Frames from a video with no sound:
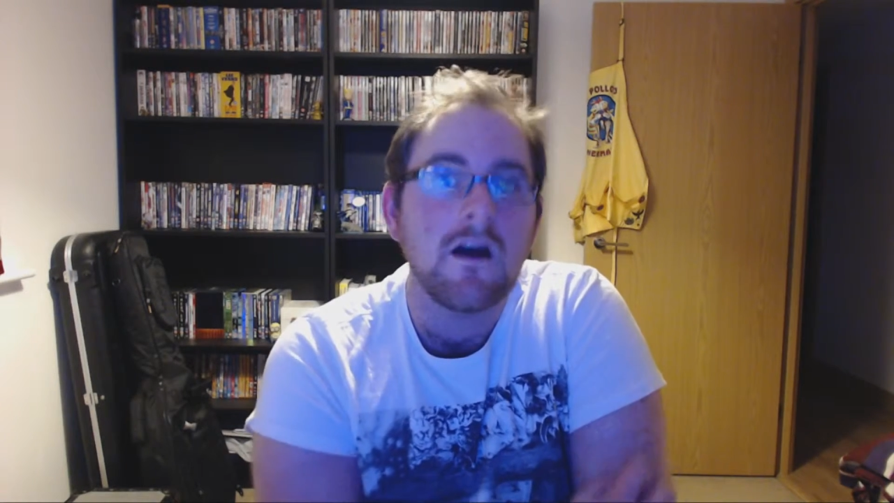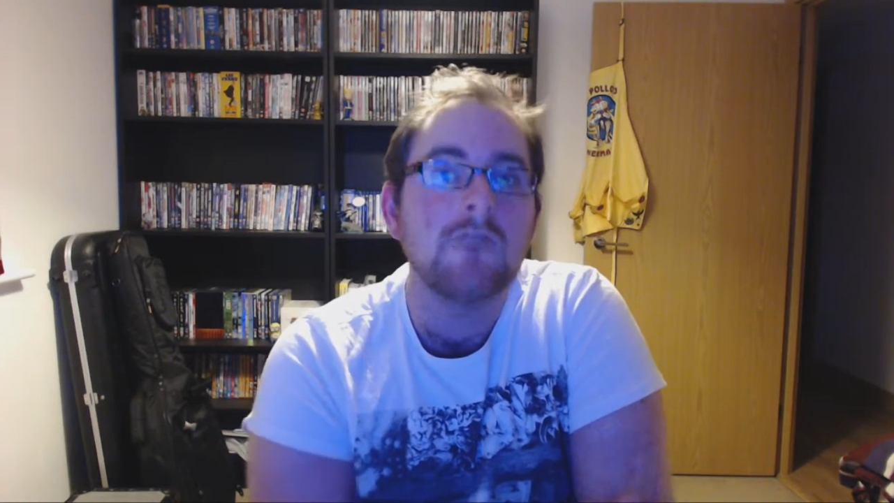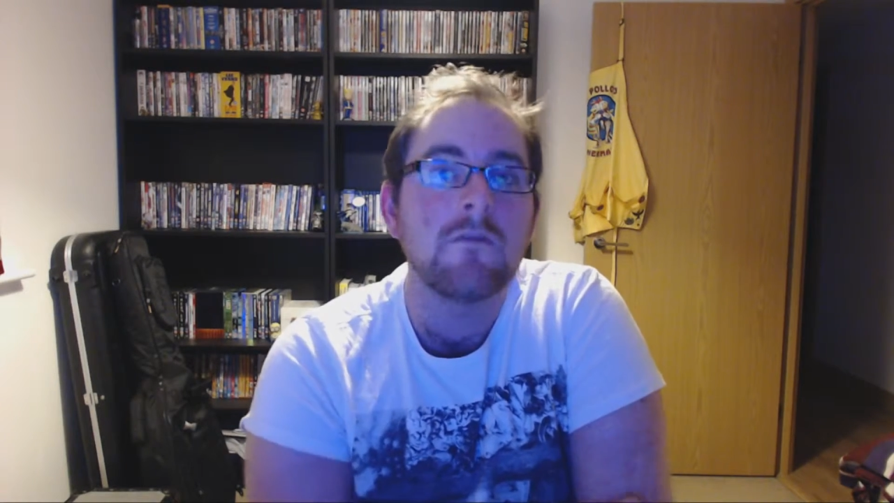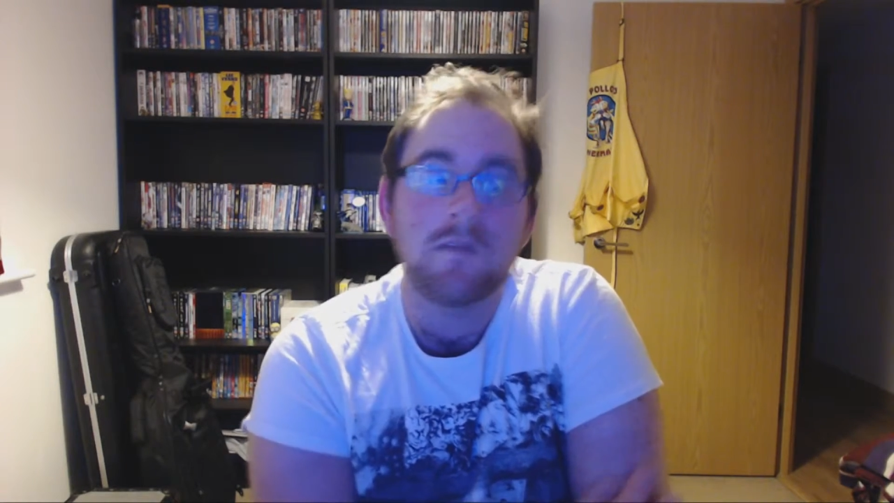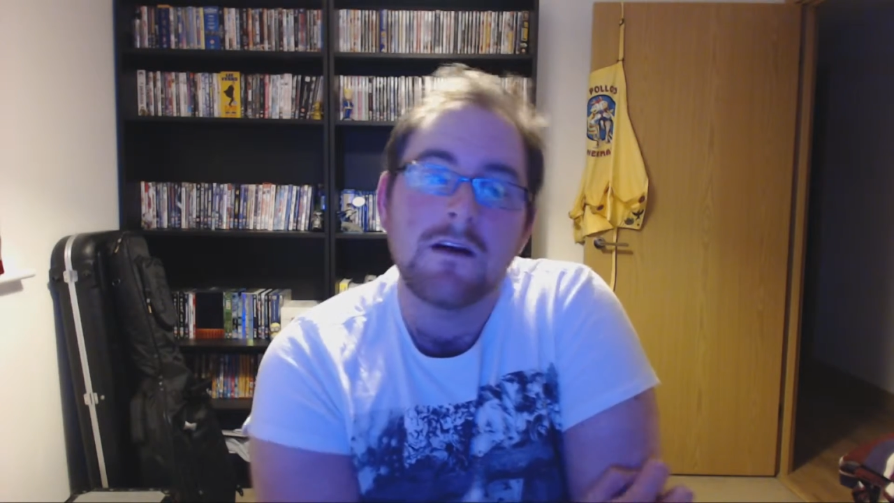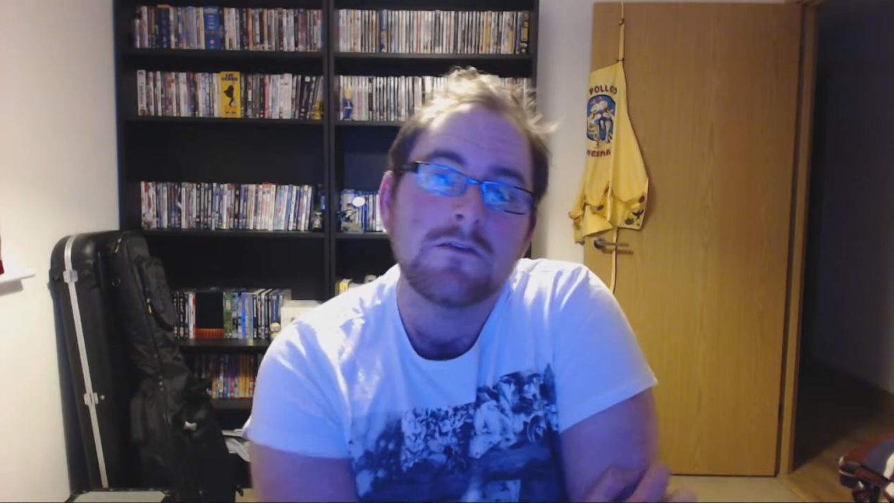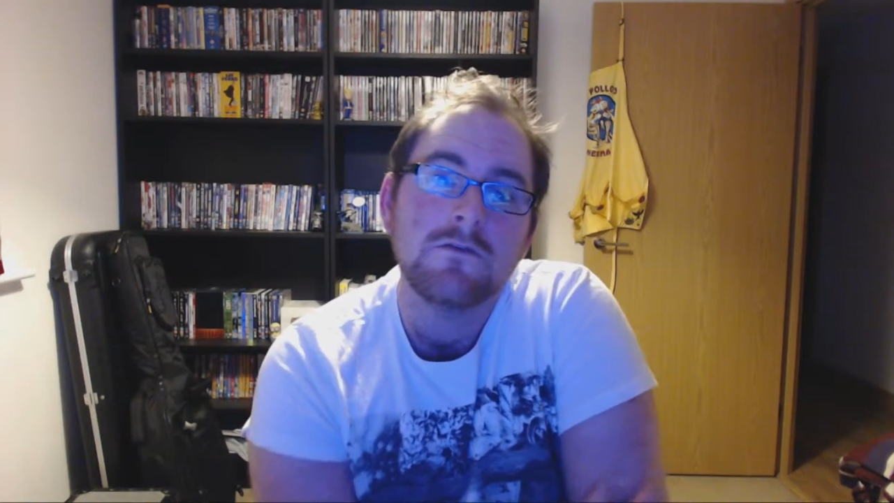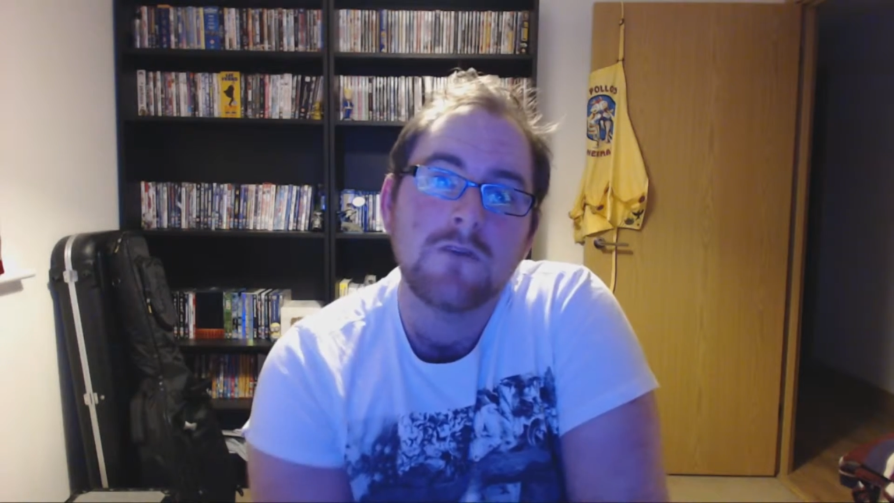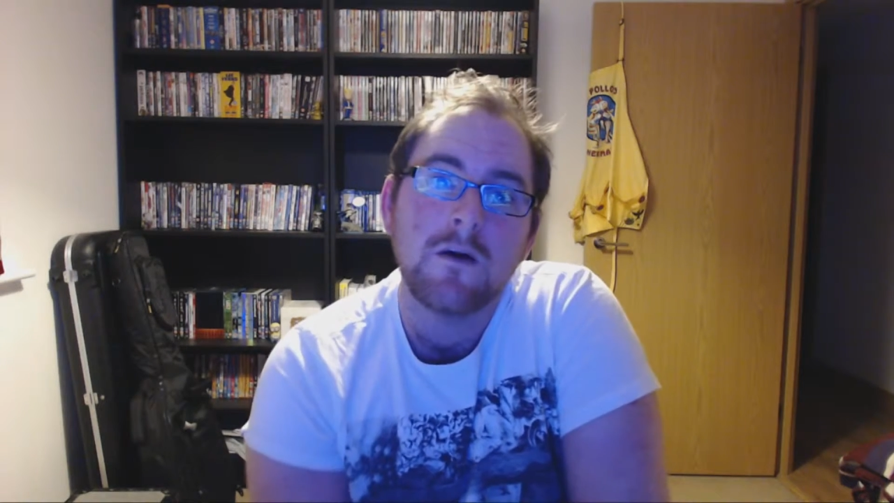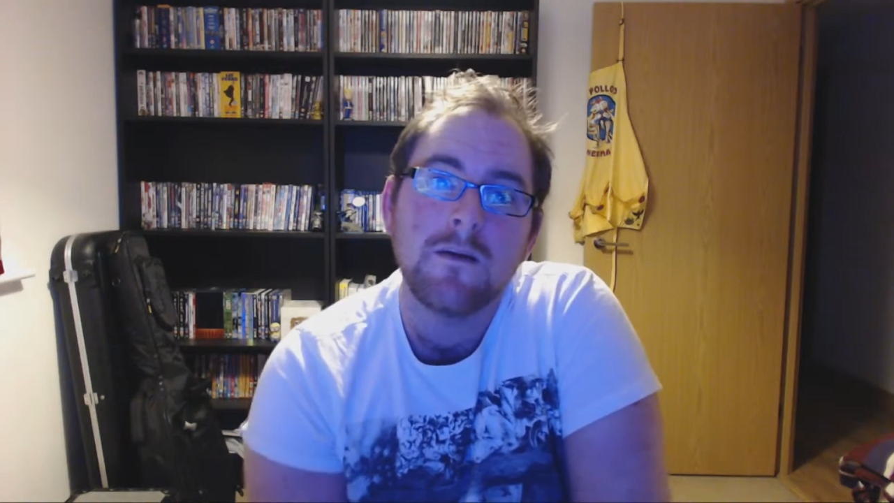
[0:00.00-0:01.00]
I reply to
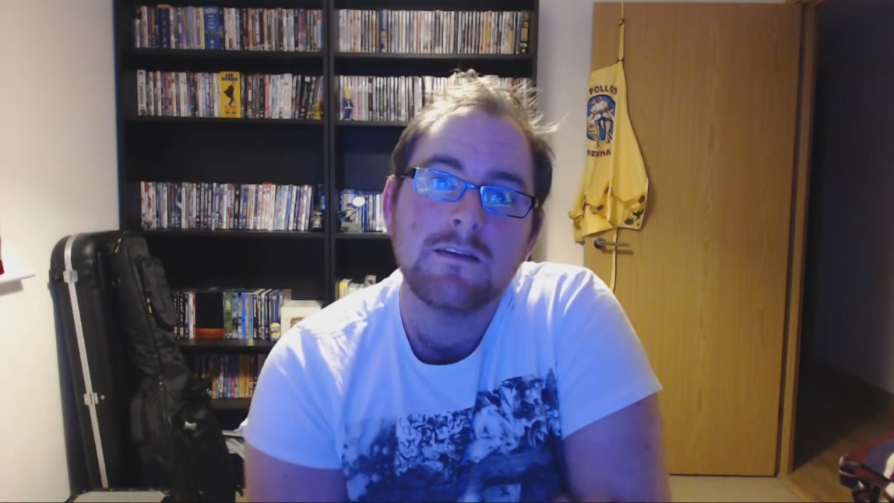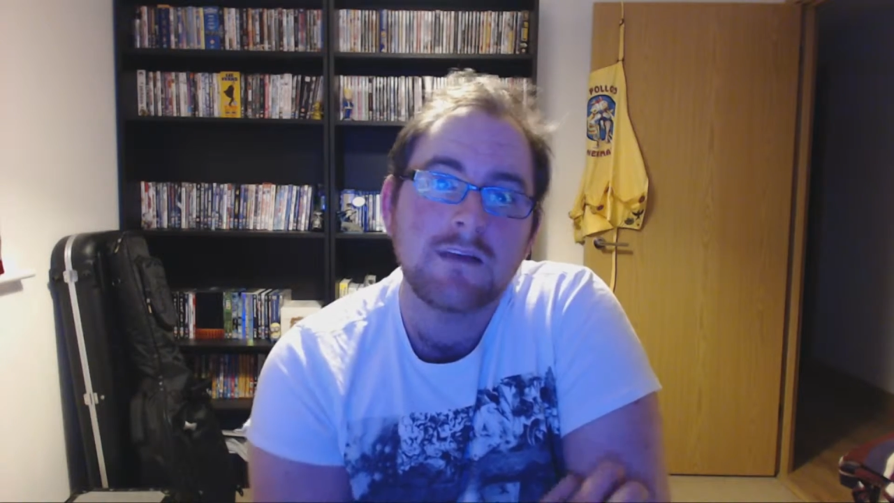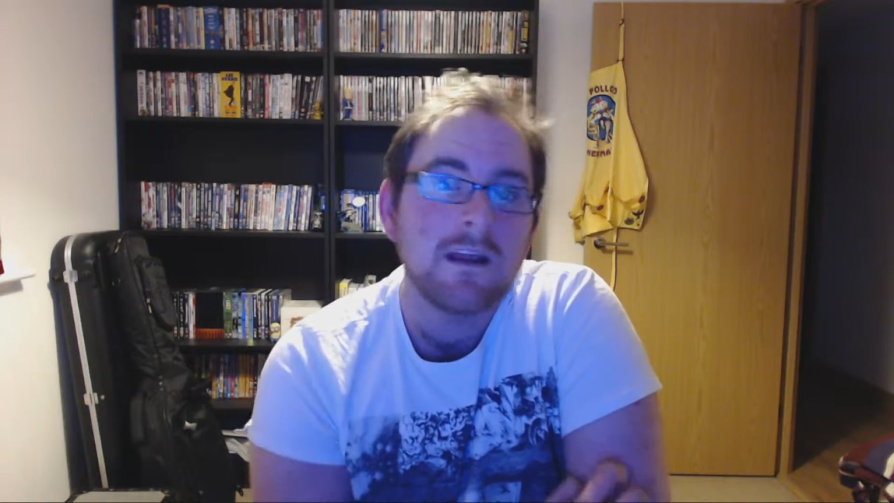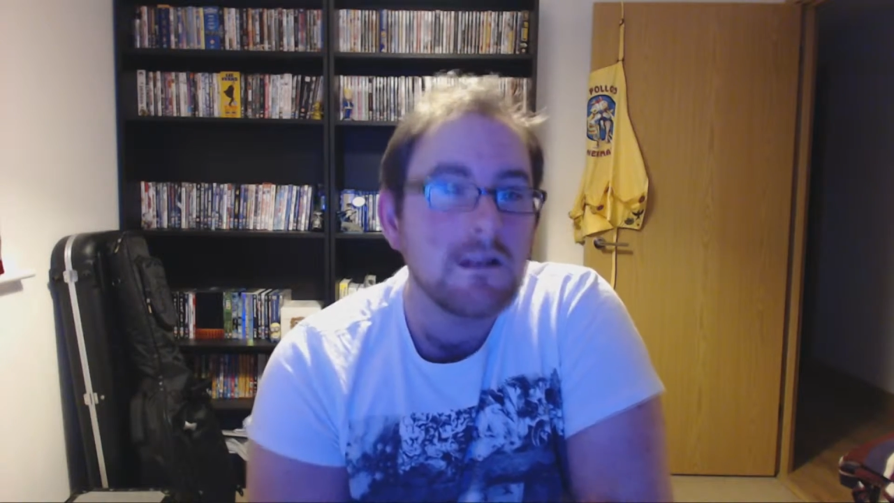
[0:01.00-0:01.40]
all comments.